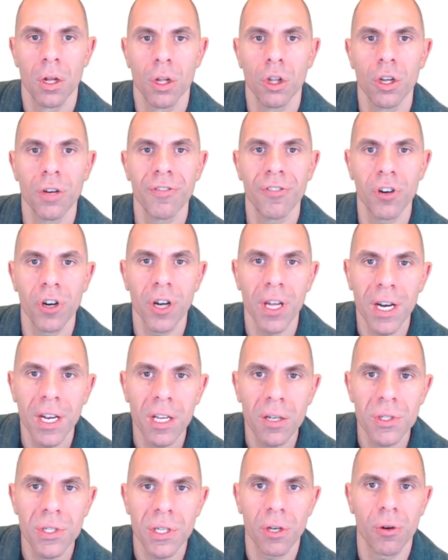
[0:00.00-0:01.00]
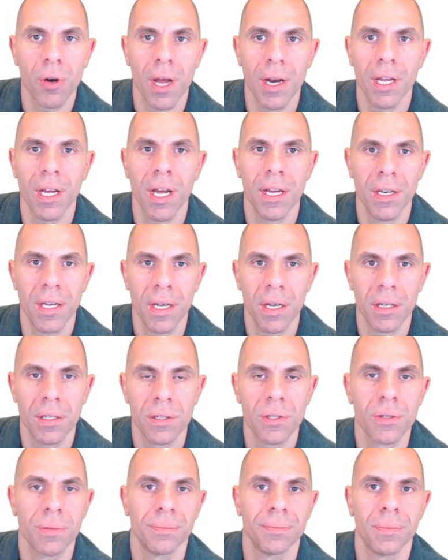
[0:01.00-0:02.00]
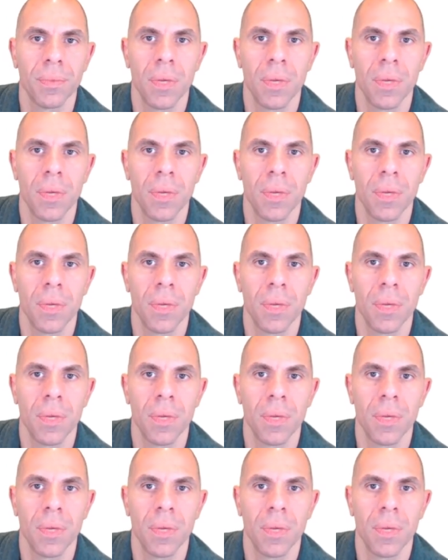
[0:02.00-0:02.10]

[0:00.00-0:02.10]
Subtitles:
Look for idiosyncratic ideas.